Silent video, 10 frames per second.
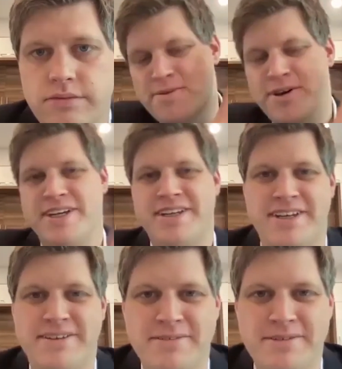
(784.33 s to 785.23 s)
you,
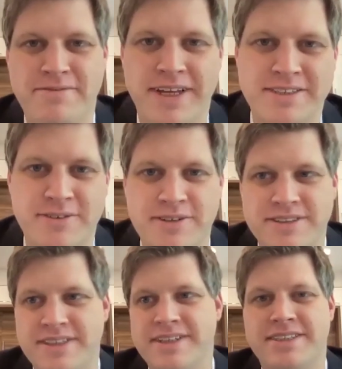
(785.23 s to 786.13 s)
Monika. Thanks for
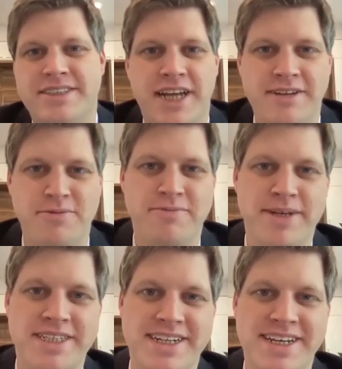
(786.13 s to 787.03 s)
chatting with
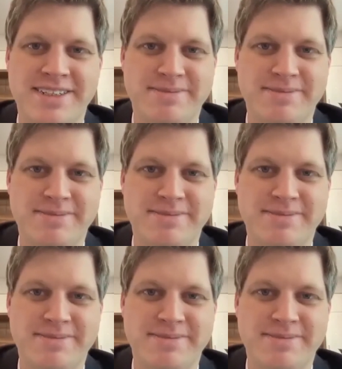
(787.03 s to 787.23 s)
me today.